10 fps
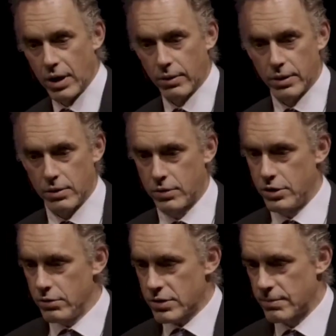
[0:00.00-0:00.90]
well, you could
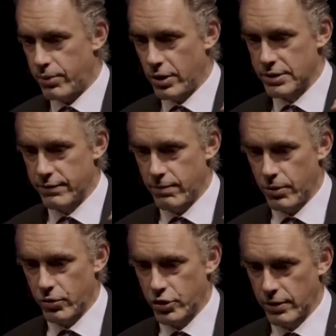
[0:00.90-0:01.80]
use some positive
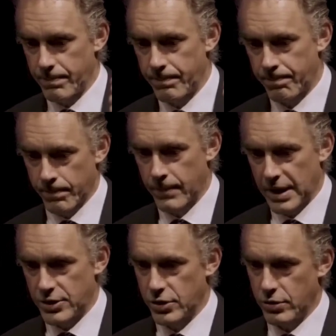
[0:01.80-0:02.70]
emotion.
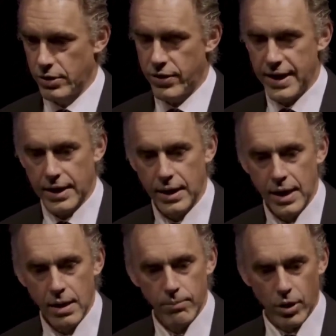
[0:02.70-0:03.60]
It's a good thing.
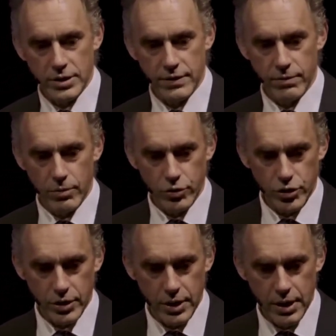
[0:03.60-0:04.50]
Positive
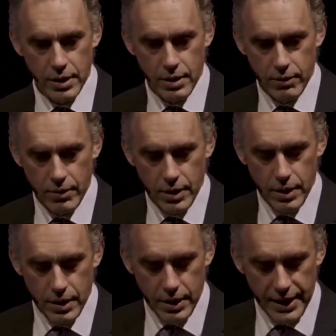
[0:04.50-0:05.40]
emotion
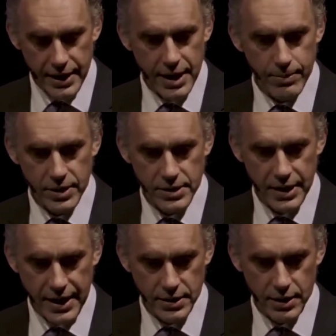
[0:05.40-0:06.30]
inhibits
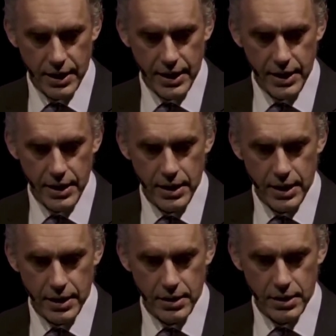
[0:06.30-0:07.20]
anxiety
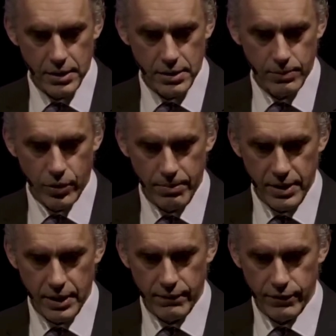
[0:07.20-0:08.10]
and
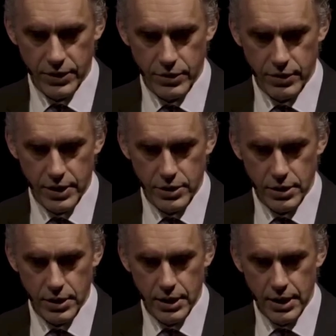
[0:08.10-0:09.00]
disappointment and
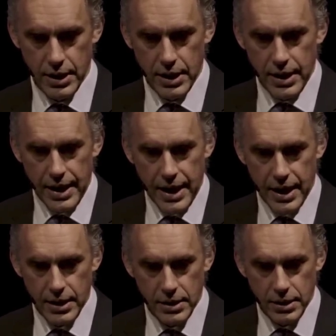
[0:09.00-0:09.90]
frustration
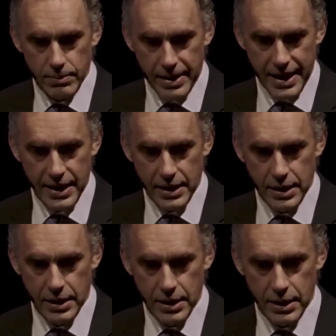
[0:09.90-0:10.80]
and
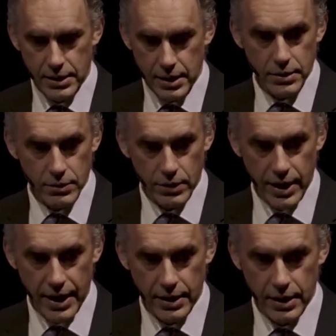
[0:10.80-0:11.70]
pain. It does all
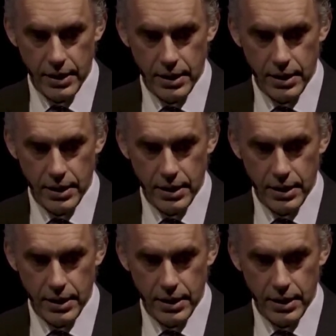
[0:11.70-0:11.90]
that.